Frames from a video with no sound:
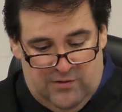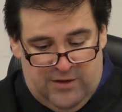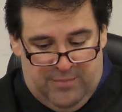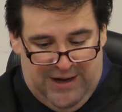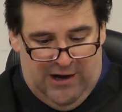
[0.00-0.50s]

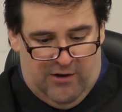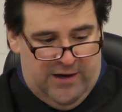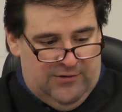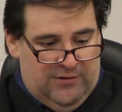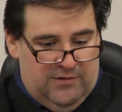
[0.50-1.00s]
the
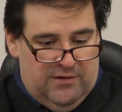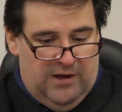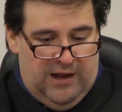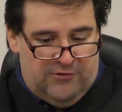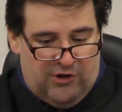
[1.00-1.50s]
parent
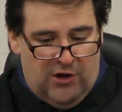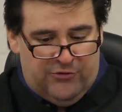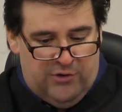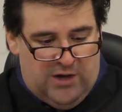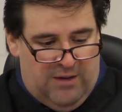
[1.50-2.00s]
has
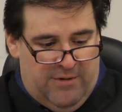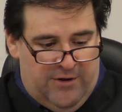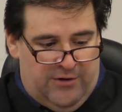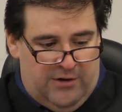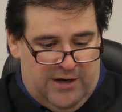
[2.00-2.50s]
also come
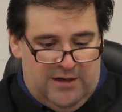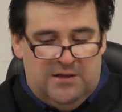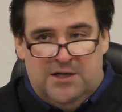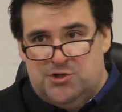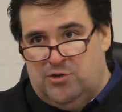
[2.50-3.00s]
under
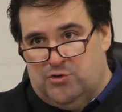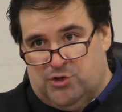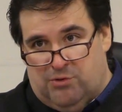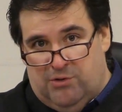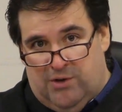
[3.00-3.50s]
additional
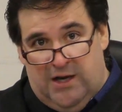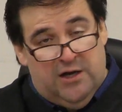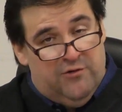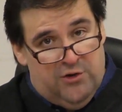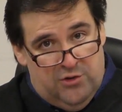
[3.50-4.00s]
scrutiny
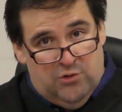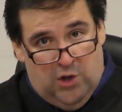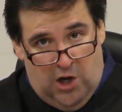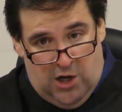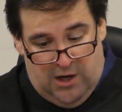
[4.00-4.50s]
under the new
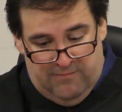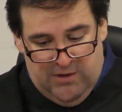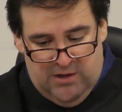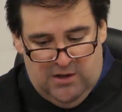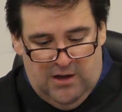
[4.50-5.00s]
law
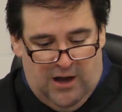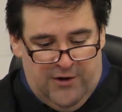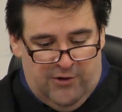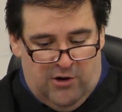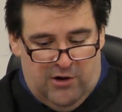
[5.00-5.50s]

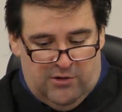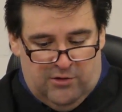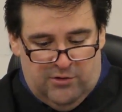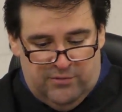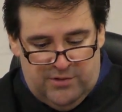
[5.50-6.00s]

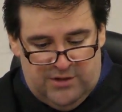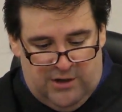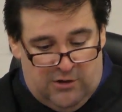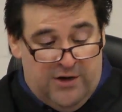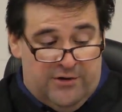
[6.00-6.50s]

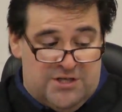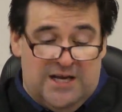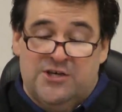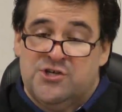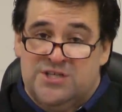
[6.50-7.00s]
under
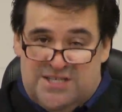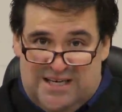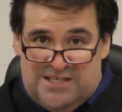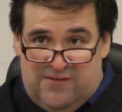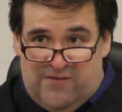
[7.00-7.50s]
Section
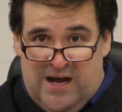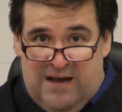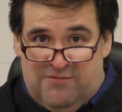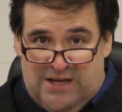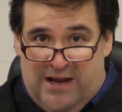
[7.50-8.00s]

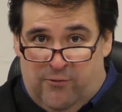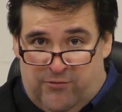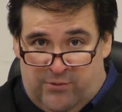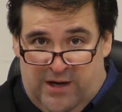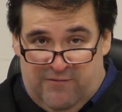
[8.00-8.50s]
65, Title
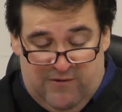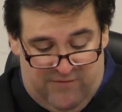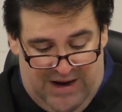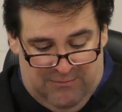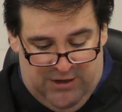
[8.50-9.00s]
3 of the
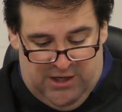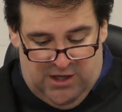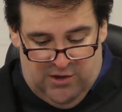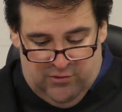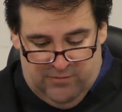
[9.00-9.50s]
Family
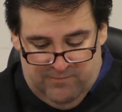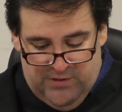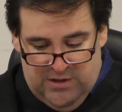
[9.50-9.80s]
Code.